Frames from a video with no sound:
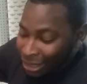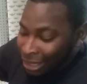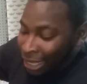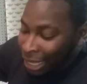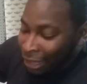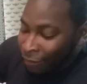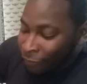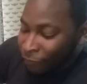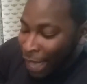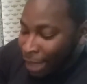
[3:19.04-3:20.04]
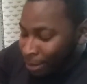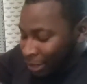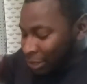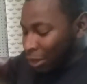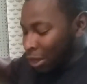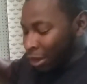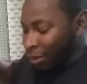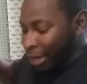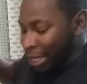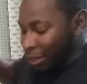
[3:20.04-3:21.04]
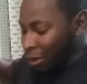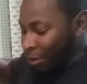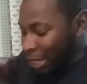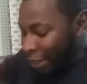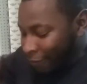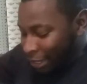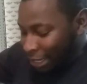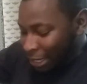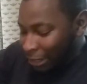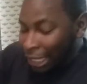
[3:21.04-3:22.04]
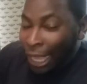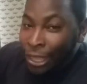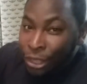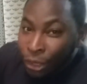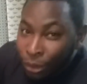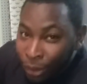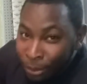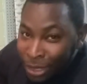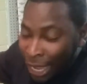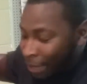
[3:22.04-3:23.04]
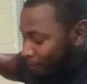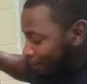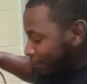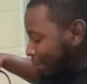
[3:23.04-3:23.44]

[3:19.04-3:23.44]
the fibers or grit or whatever in the grip tape